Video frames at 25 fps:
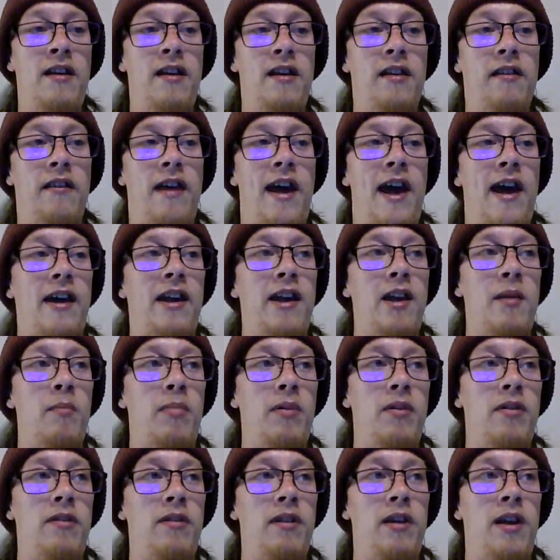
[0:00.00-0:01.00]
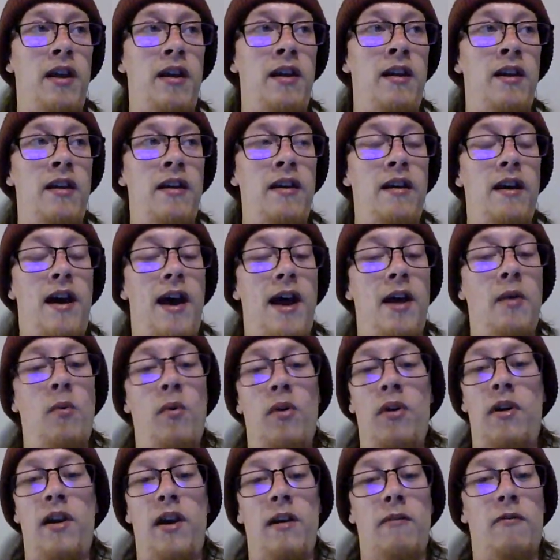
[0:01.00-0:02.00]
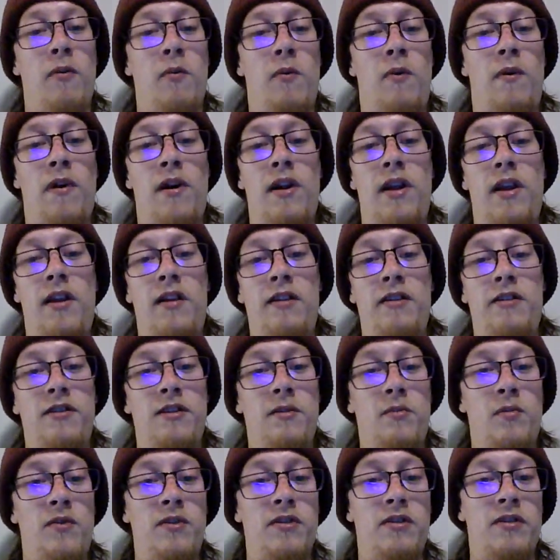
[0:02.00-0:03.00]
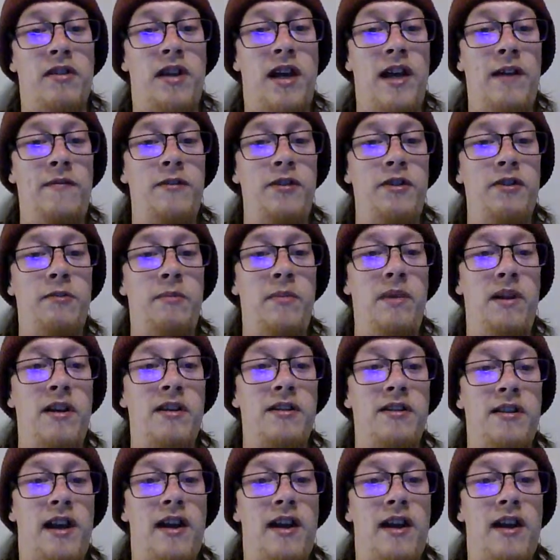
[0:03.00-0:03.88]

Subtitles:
lack empathy. I would never want to end someone's life just because